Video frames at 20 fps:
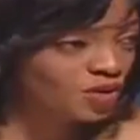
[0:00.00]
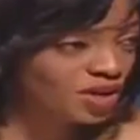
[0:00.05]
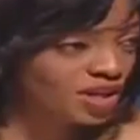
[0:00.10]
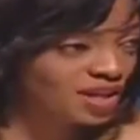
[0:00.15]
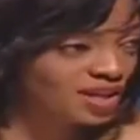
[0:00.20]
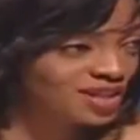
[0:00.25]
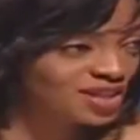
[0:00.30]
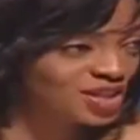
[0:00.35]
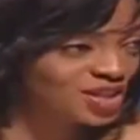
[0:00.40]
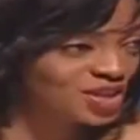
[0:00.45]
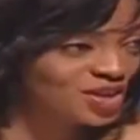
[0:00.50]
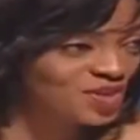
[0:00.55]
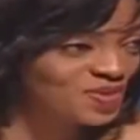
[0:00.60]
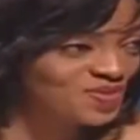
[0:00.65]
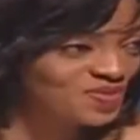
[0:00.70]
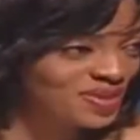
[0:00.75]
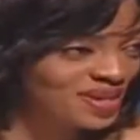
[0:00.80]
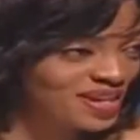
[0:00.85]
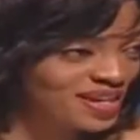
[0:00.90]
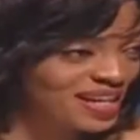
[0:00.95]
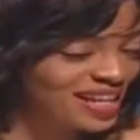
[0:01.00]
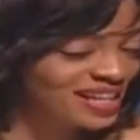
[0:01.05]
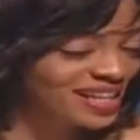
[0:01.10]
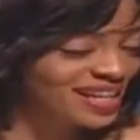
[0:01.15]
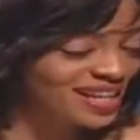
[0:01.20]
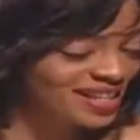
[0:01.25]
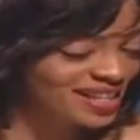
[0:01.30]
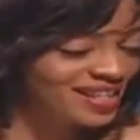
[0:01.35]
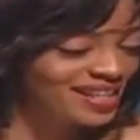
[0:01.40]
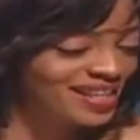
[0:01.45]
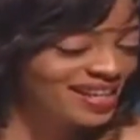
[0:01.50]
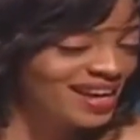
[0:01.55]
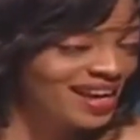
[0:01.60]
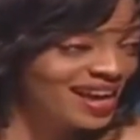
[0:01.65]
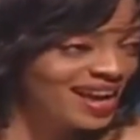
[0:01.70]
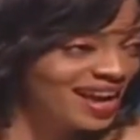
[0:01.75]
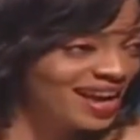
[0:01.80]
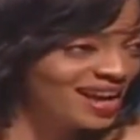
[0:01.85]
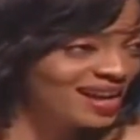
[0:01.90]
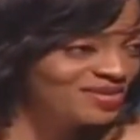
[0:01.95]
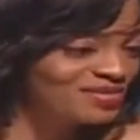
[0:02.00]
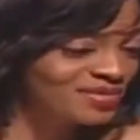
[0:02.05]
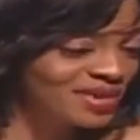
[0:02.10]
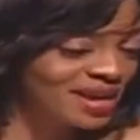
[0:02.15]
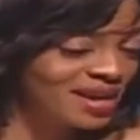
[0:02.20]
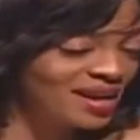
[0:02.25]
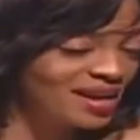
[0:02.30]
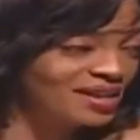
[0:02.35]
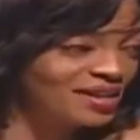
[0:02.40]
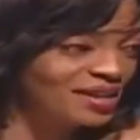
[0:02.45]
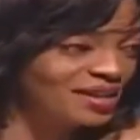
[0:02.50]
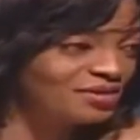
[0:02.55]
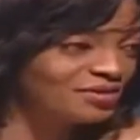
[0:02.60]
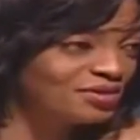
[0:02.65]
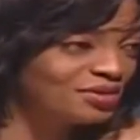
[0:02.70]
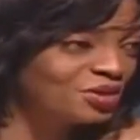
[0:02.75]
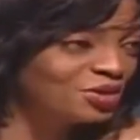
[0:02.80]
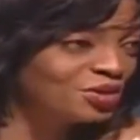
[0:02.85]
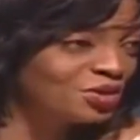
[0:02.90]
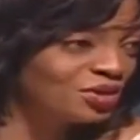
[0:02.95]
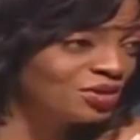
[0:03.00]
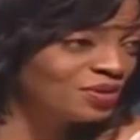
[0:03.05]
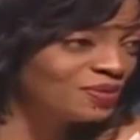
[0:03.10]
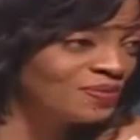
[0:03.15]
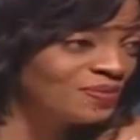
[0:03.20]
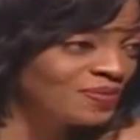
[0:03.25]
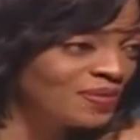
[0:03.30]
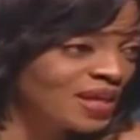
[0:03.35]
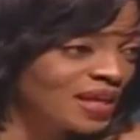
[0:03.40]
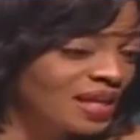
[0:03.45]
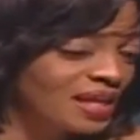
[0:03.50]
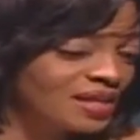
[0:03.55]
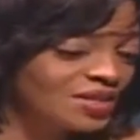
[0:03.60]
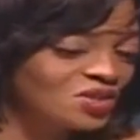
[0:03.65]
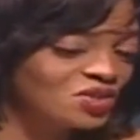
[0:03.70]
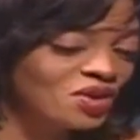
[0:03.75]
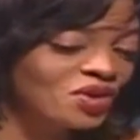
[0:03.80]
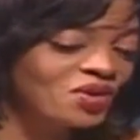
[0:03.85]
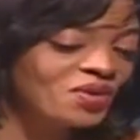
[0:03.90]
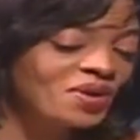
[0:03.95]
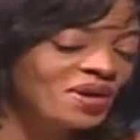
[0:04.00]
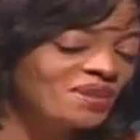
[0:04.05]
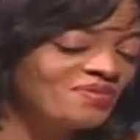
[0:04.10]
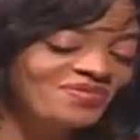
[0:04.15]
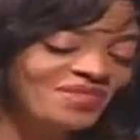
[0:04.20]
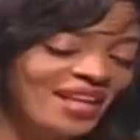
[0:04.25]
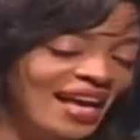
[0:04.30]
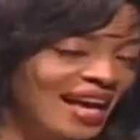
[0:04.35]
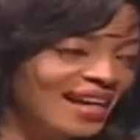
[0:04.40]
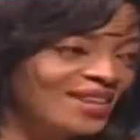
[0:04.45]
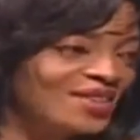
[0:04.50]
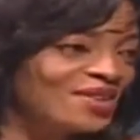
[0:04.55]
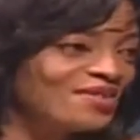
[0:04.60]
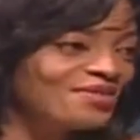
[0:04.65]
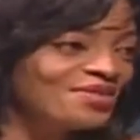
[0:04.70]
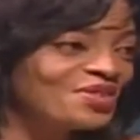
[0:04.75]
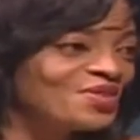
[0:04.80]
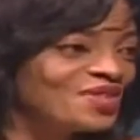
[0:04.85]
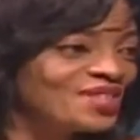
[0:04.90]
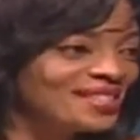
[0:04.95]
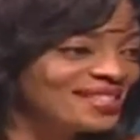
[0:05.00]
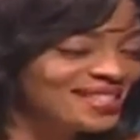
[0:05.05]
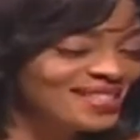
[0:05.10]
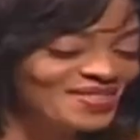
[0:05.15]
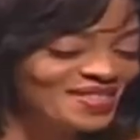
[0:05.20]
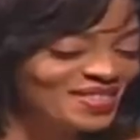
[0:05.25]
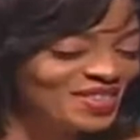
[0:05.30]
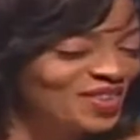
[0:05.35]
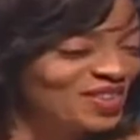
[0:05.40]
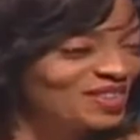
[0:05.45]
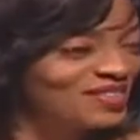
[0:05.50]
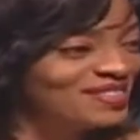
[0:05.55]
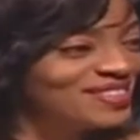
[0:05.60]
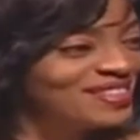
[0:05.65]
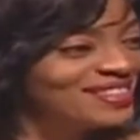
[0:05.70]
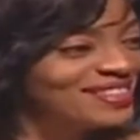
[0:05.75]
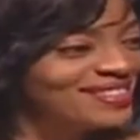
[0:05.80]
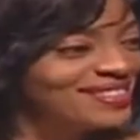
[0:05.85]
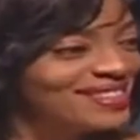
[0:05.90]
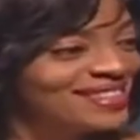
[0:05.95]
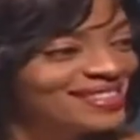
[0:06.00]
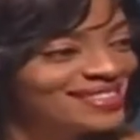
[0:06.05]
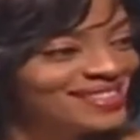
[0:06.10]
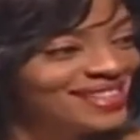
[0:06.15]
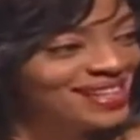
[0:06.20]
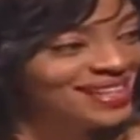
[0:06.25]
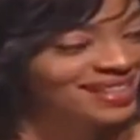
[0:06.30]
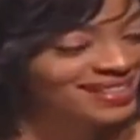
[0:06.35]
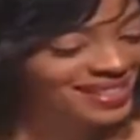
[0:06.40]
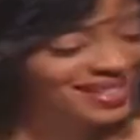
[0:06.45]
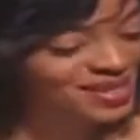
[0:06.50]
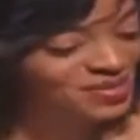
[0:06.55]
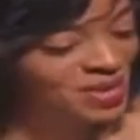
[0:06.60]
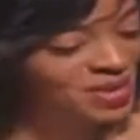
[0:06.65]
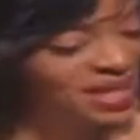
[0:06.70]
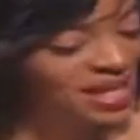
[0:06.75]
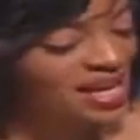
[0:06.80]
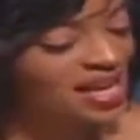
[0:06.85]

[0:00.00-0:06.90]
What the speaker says: Jacob, I feel you. So I don't know what to say with all of these things that you're telling me.